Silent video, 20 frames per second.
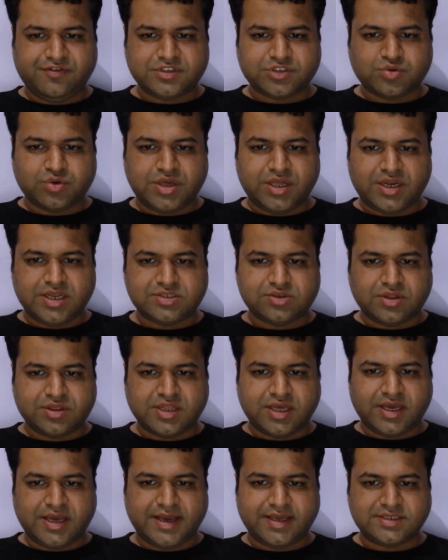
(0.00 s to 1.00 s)
a square is on
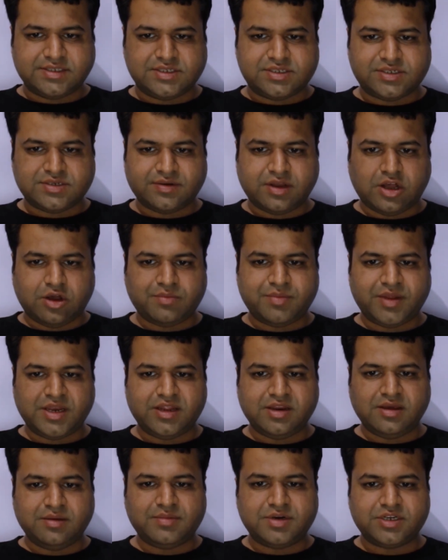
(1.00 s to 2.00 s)
the edge, how many
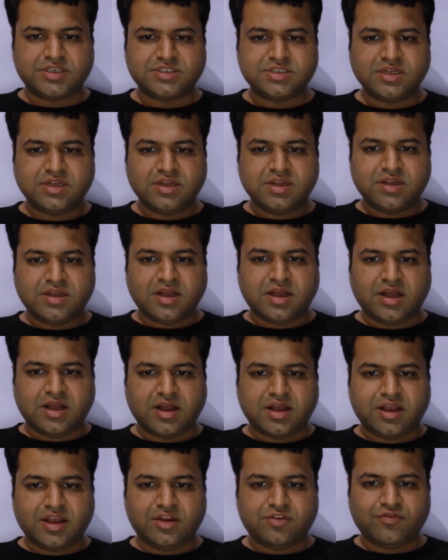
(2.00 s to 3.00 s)
neighbors
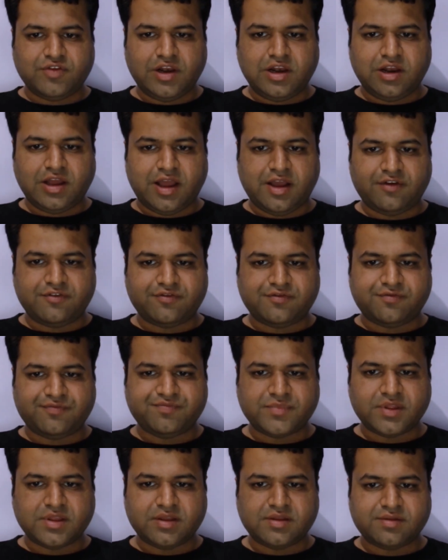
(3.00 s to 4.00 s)
uh, it will have,
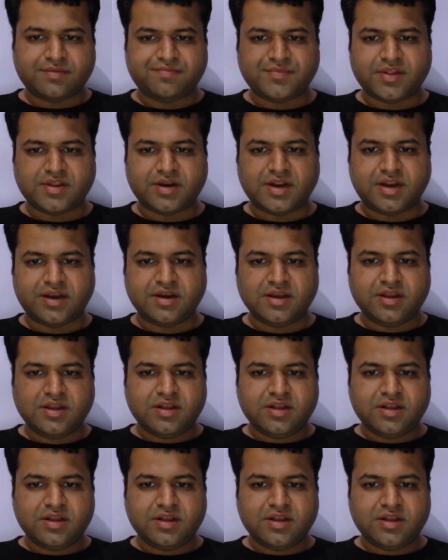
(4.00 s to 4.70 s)
right?